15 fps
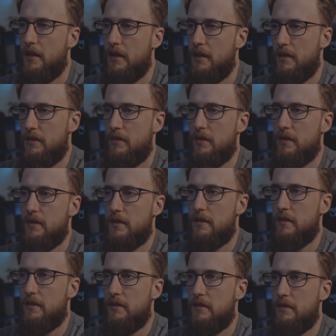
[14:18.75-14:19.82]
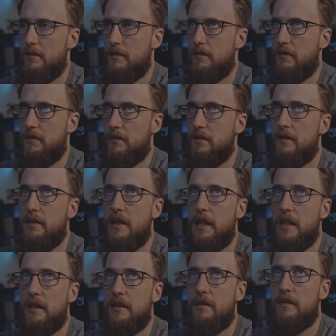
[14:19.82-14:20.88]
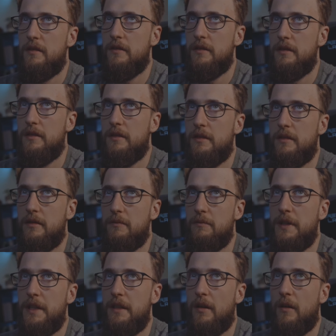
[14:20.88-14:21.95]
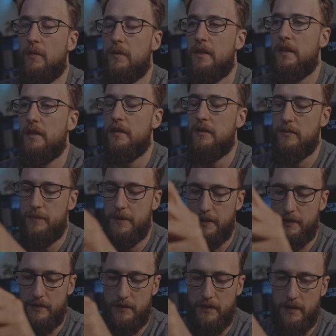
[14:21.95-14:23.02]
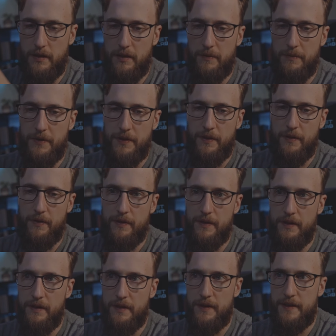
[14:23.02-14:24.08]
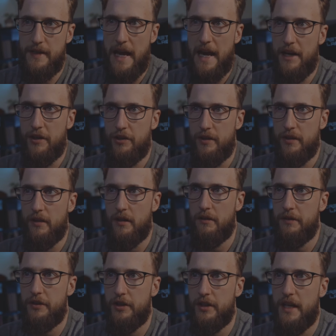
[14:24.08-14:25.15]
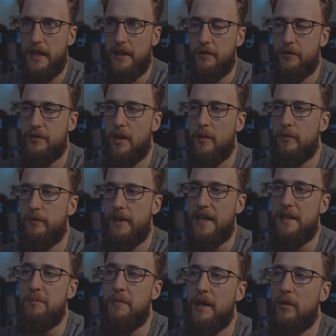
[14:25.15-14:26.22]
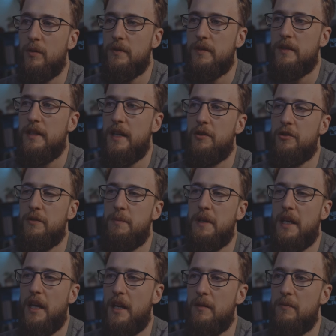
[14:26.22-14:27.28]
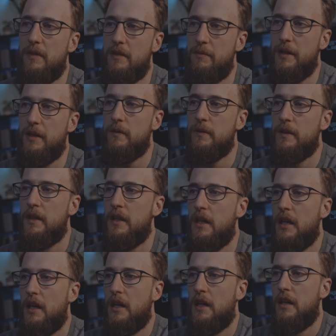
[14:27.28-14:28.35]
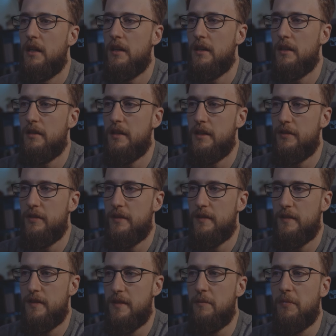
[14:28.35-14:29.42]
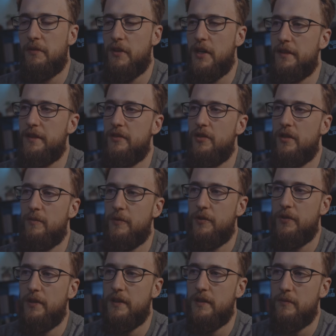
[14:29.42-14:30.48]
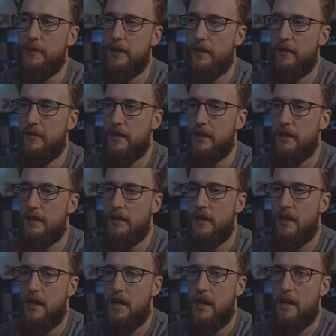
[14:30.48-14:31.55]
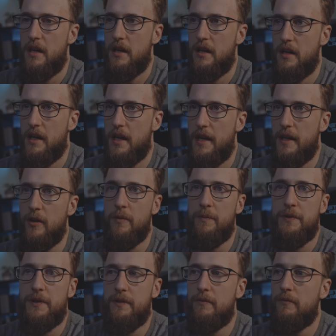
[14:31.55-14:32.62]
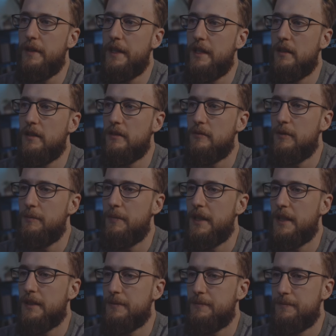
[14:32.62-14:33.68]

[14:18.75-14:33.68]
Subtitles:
It just needed to be altered a little bit. So the sash that I originally had on top of a belt now just became the belt. Just simplifying the geometry a little bit, I think, helps it read a little bit better.